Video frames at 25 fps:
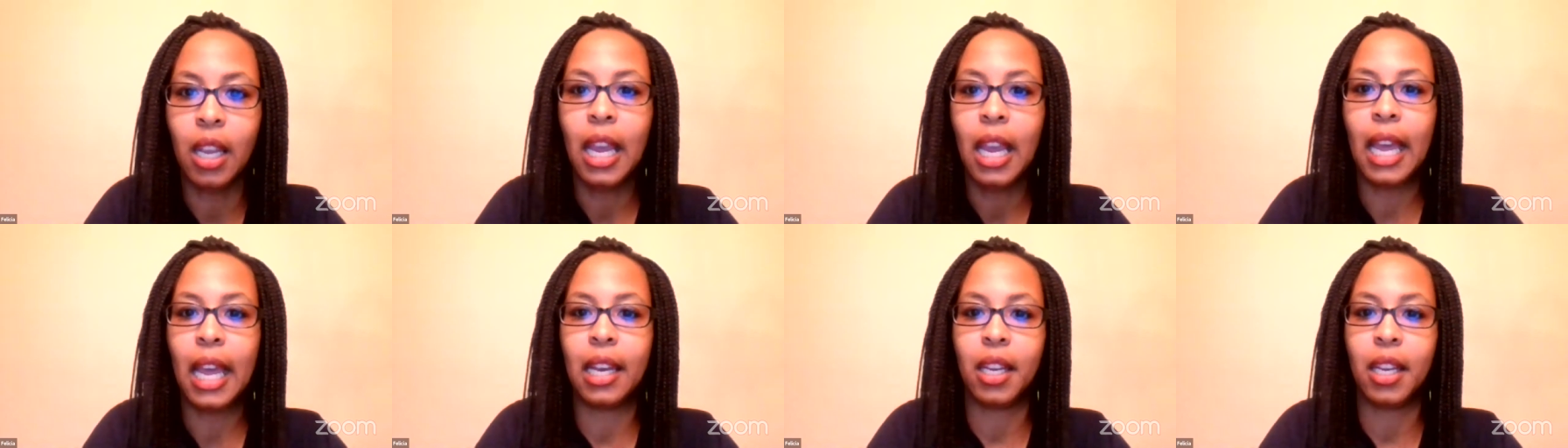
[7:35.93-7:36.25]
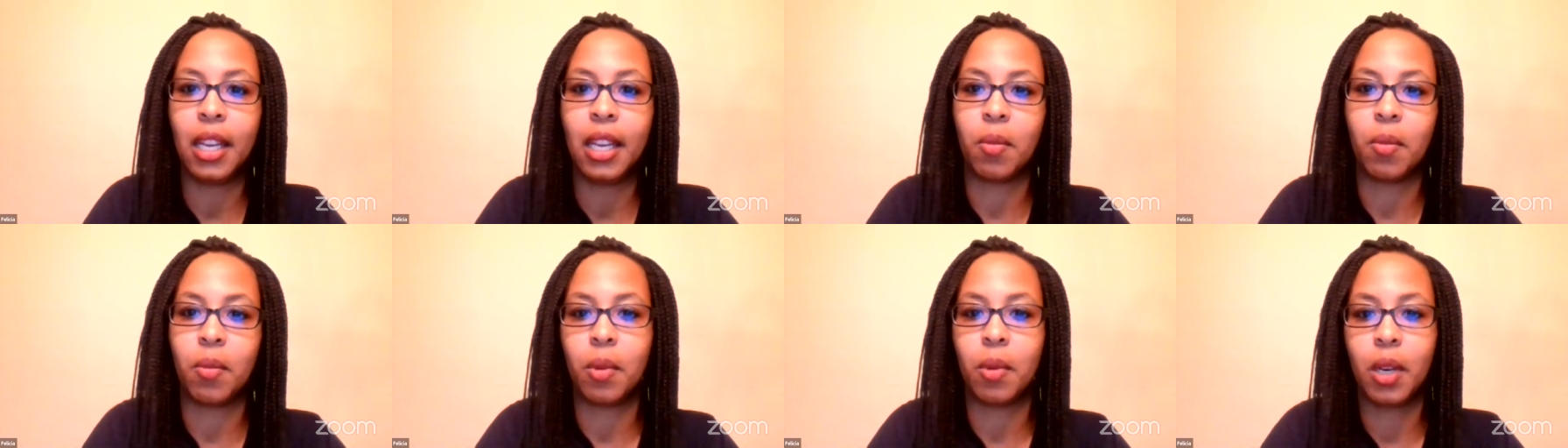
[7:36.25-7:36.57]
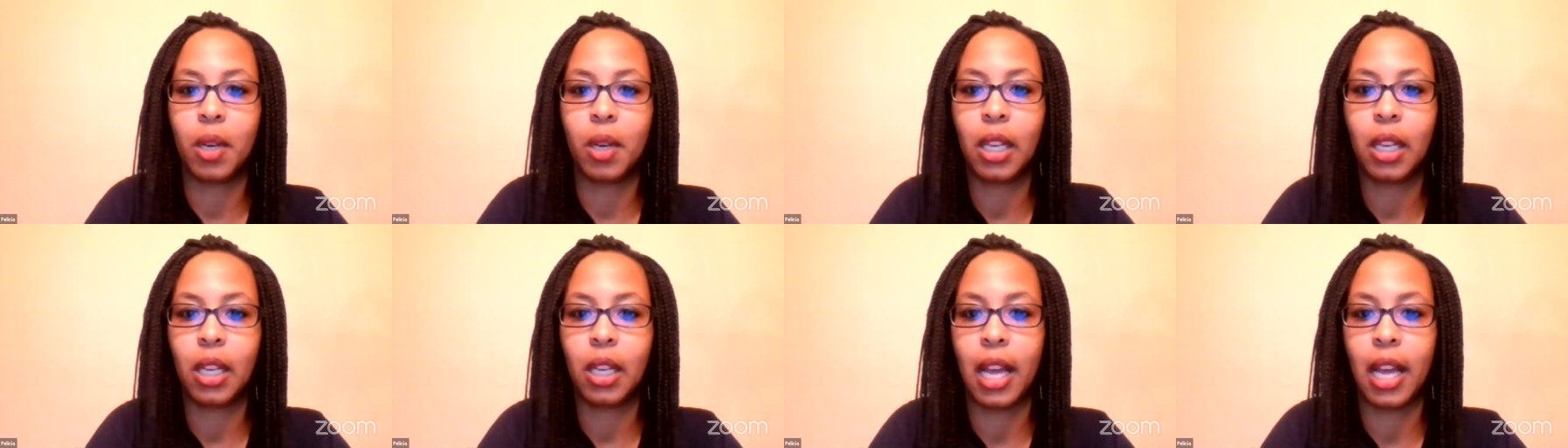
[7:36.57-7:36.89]
and didn't
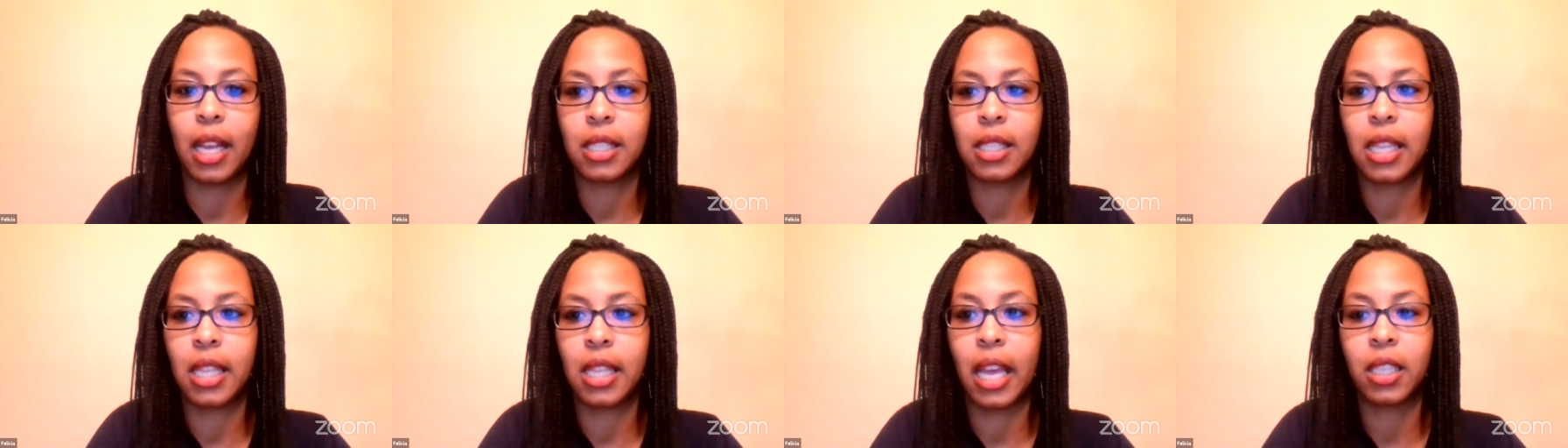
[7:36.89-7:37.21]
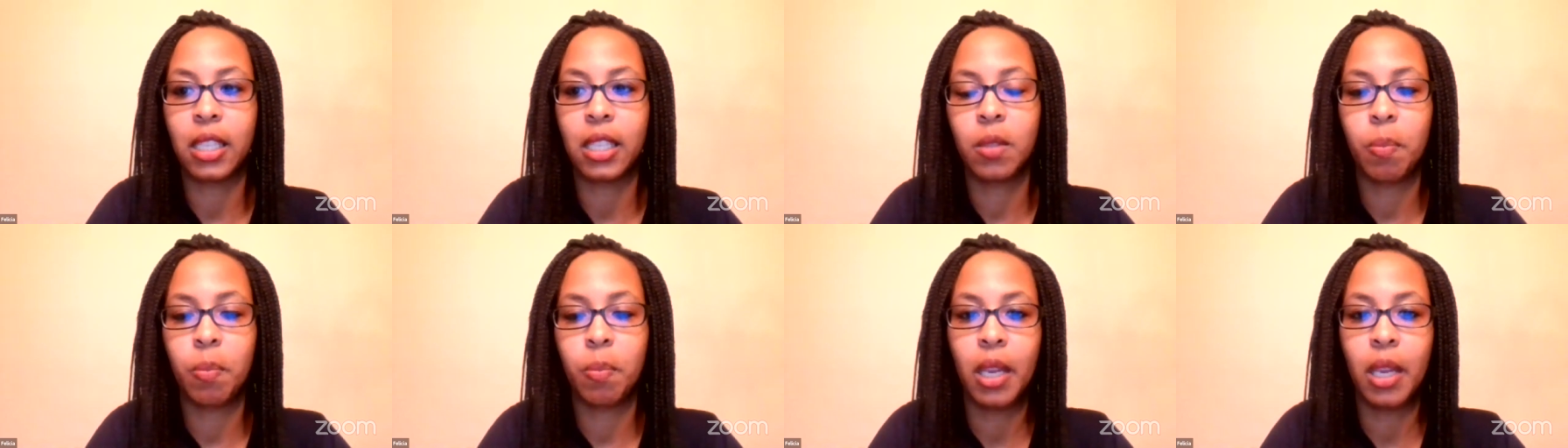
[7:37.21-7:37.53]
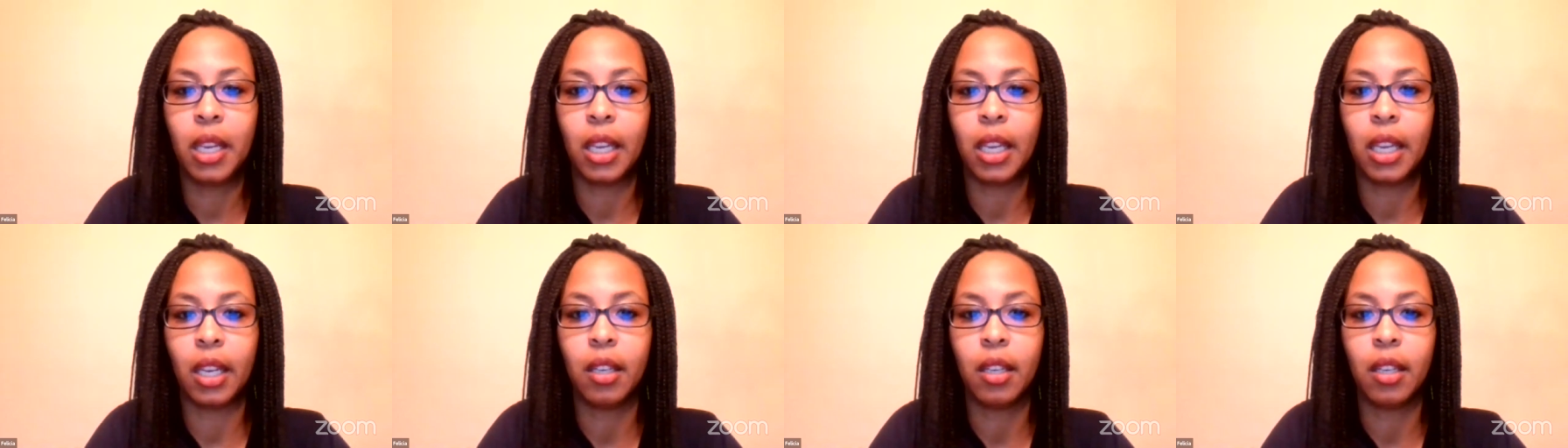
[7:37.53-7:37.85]
realize that
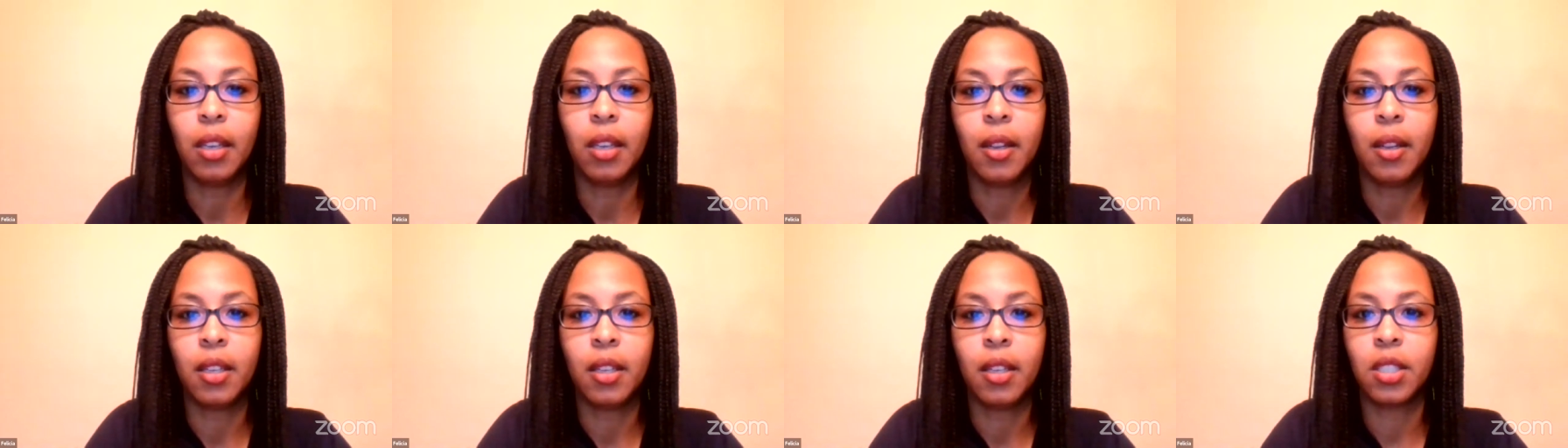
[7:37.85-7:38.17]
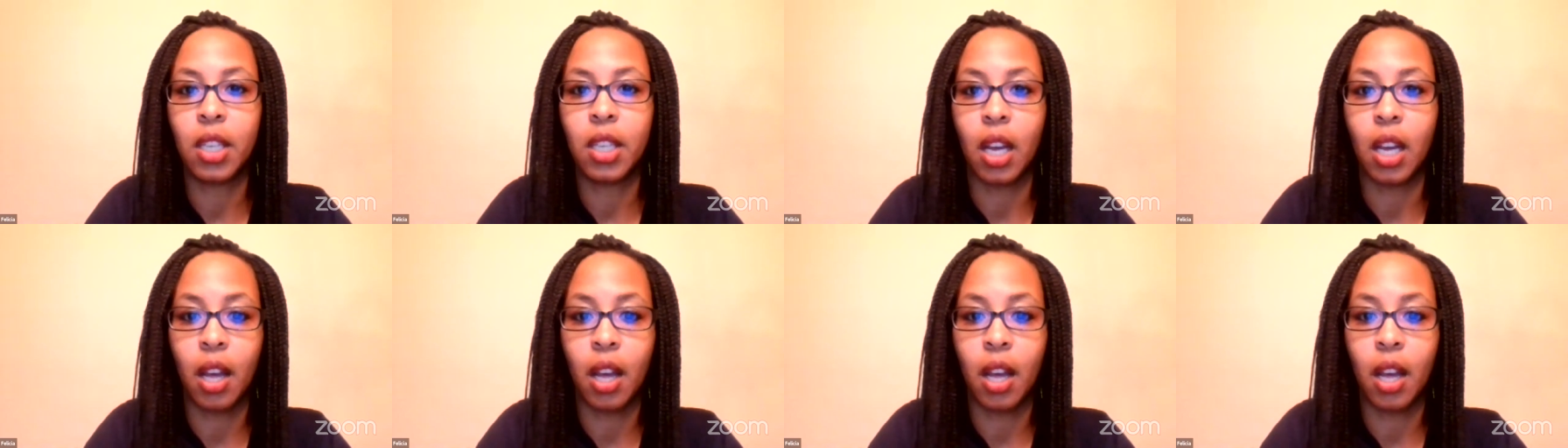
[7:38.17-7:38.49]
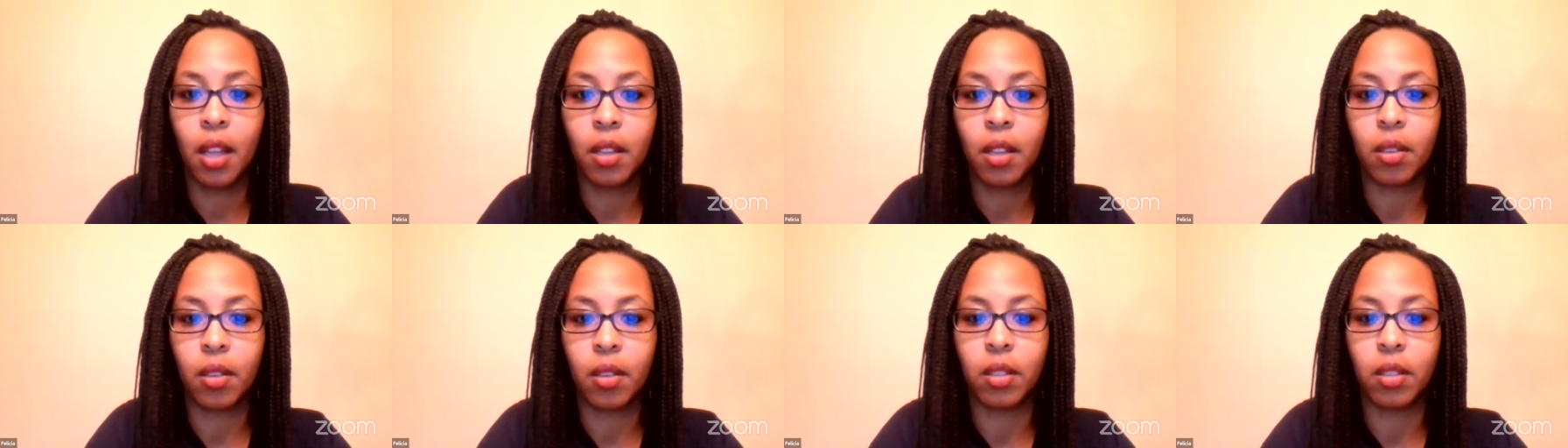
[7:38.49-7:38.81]
speaking to
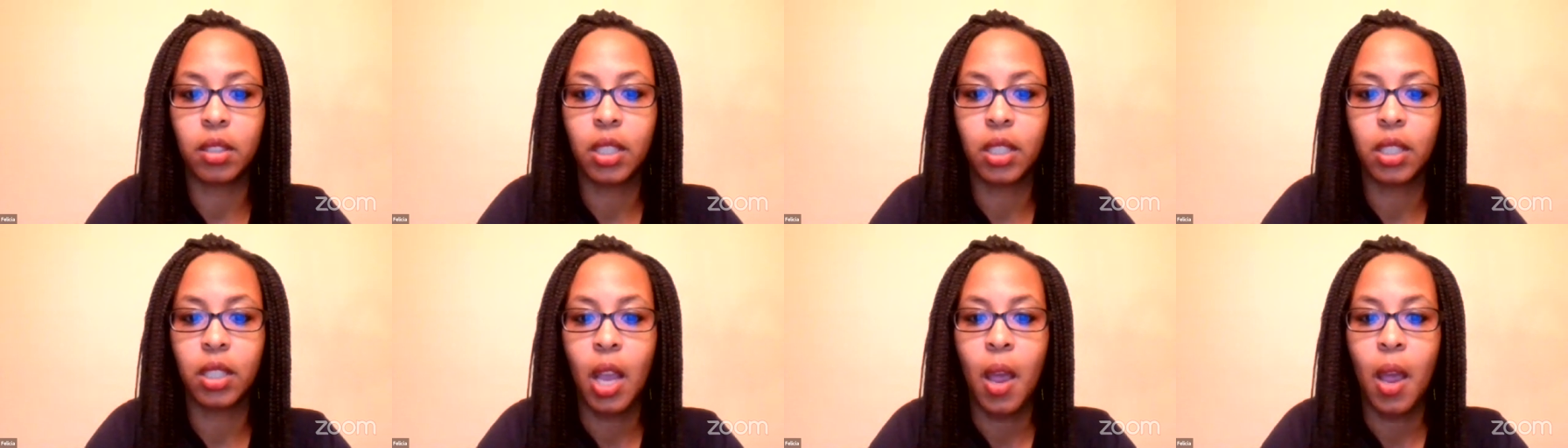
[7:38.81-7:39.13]
others